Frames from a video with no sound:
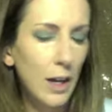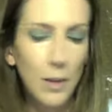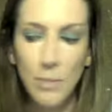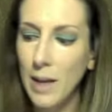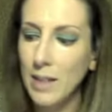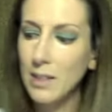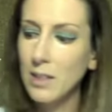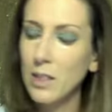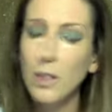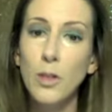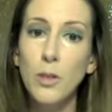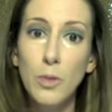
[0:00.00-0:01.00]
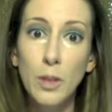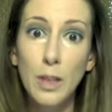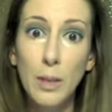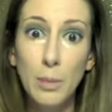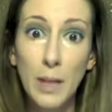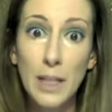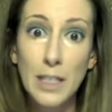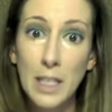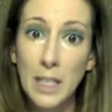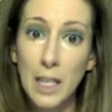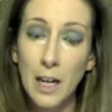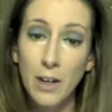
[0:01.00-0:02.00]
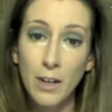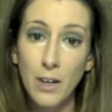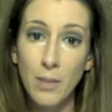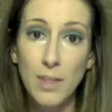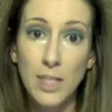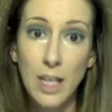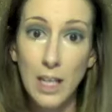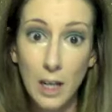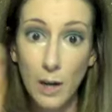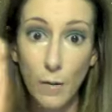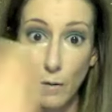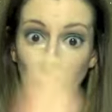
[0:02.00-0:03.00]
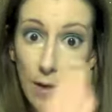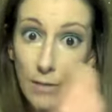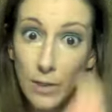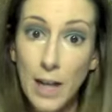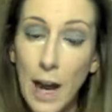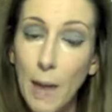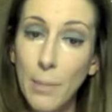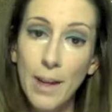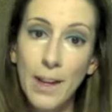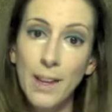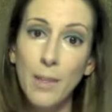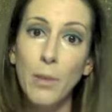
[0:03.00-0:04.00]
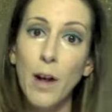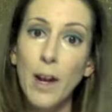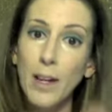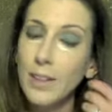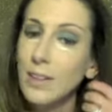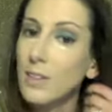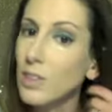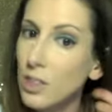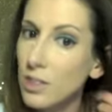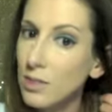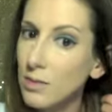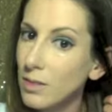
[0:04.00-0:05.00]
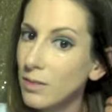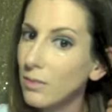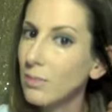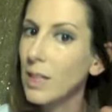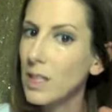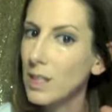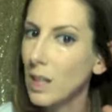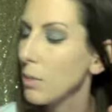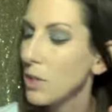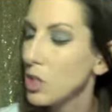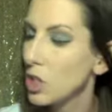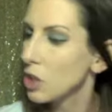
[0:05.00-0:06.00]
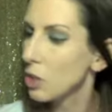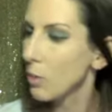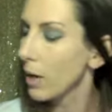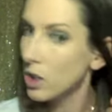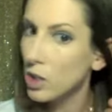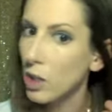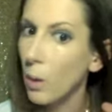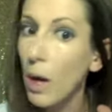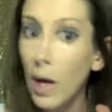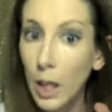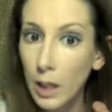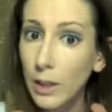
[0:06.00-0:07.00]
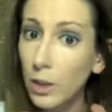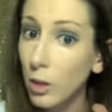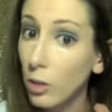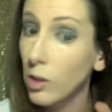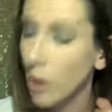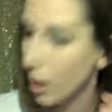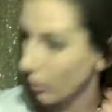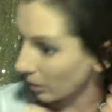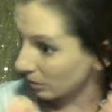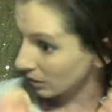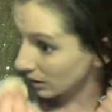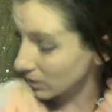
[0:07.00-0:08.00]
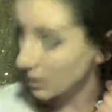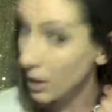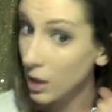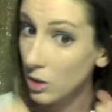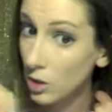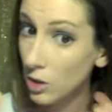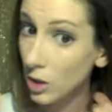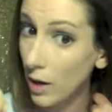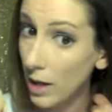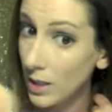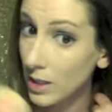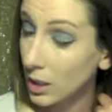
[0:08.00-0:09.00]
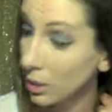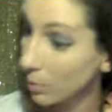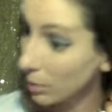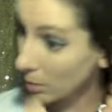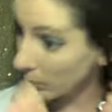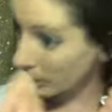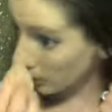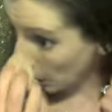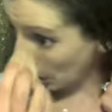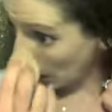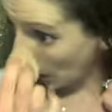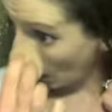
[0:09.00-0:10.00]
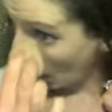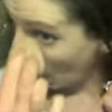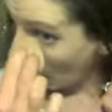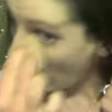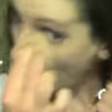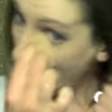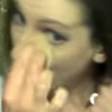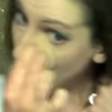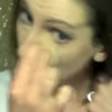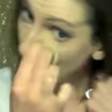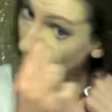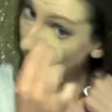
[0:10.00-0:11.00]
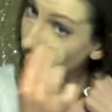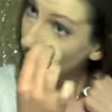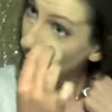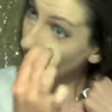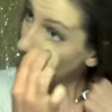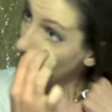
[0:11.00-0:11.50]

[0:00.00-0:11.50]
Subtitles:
mess to really blend in there. You're going to be sitting here forever tapping, and the product is just, it's going to be just too much. So a little goes a long way with this. So just go ahead and take your beauty blender and tap it in.